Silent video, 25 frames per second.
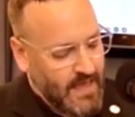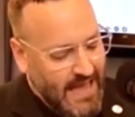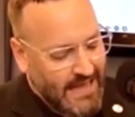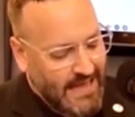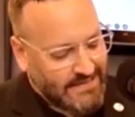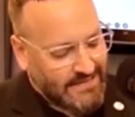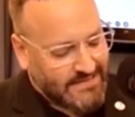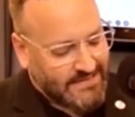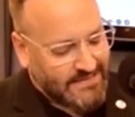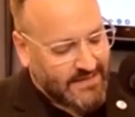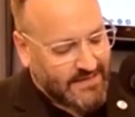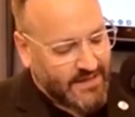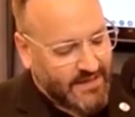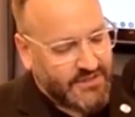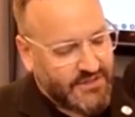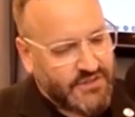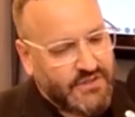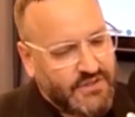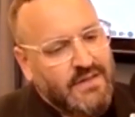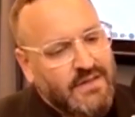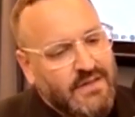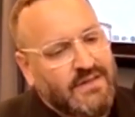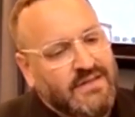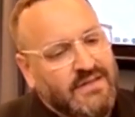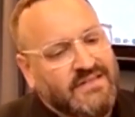As
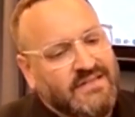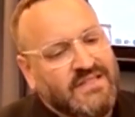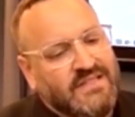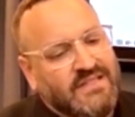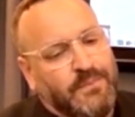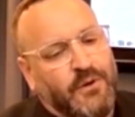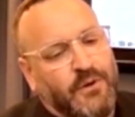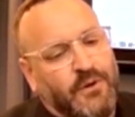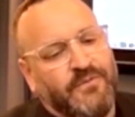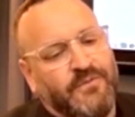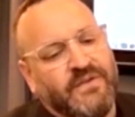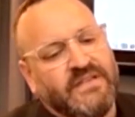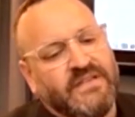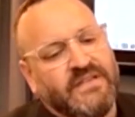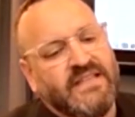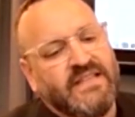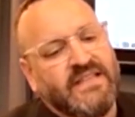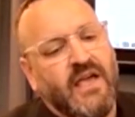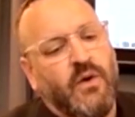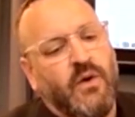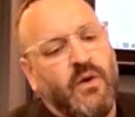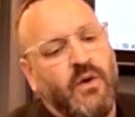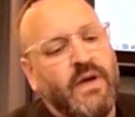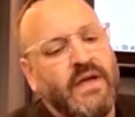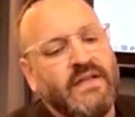such, this is a perfect
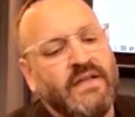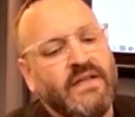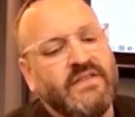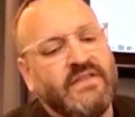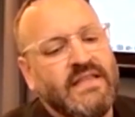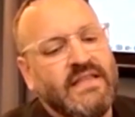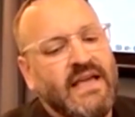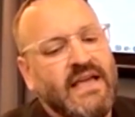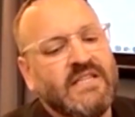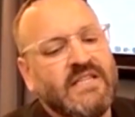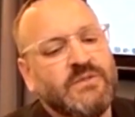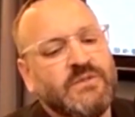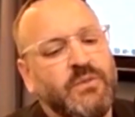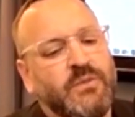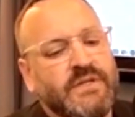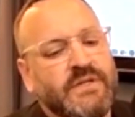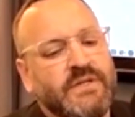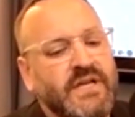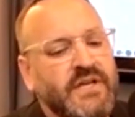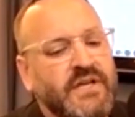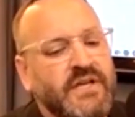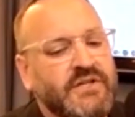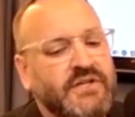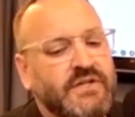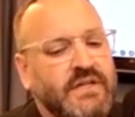segue into the
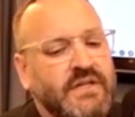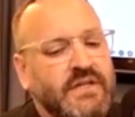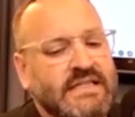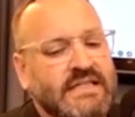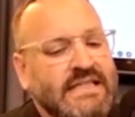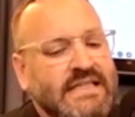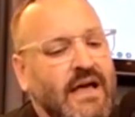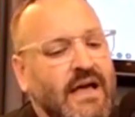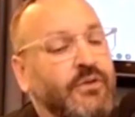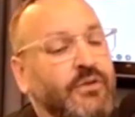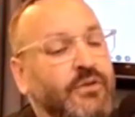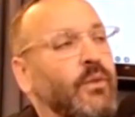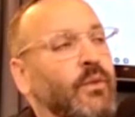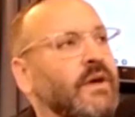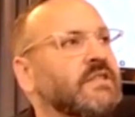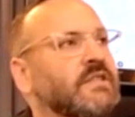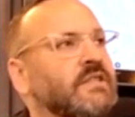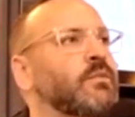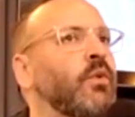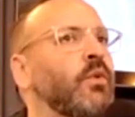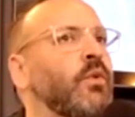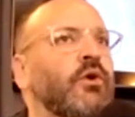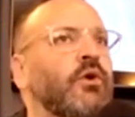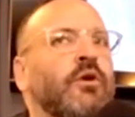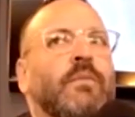exploitation of the
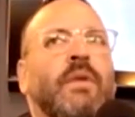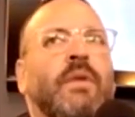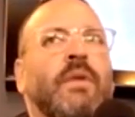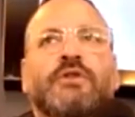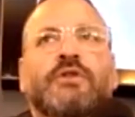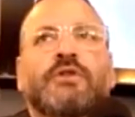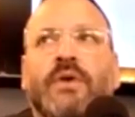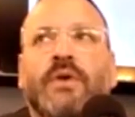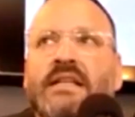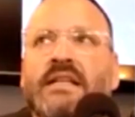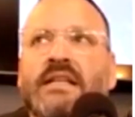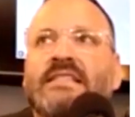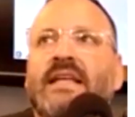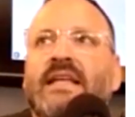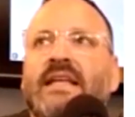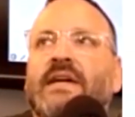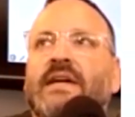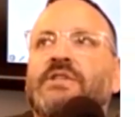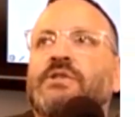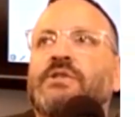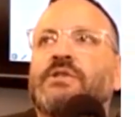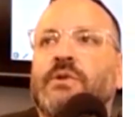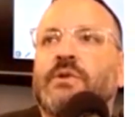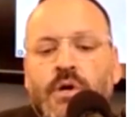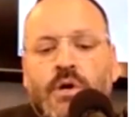southwest border by
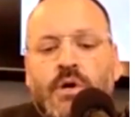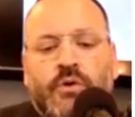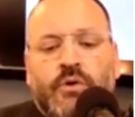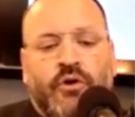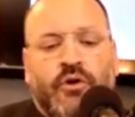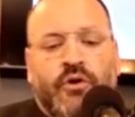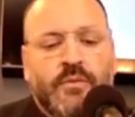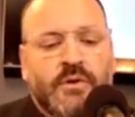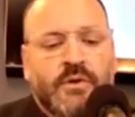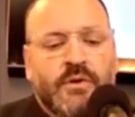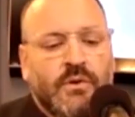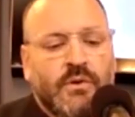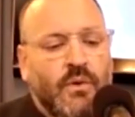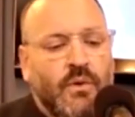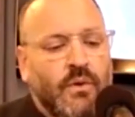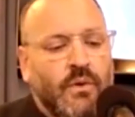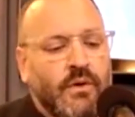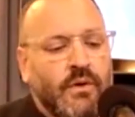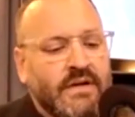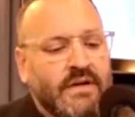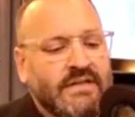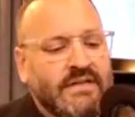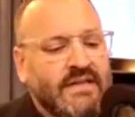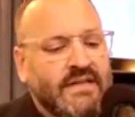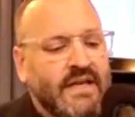transnational criminal
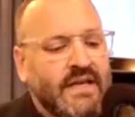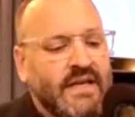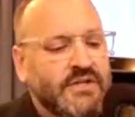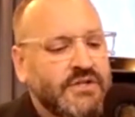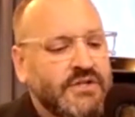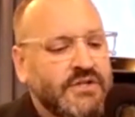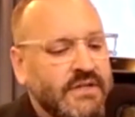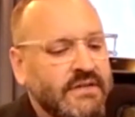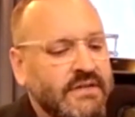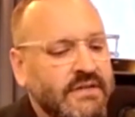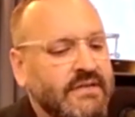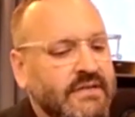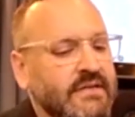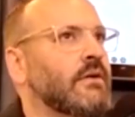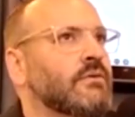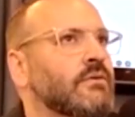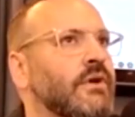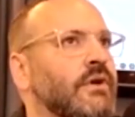organizations.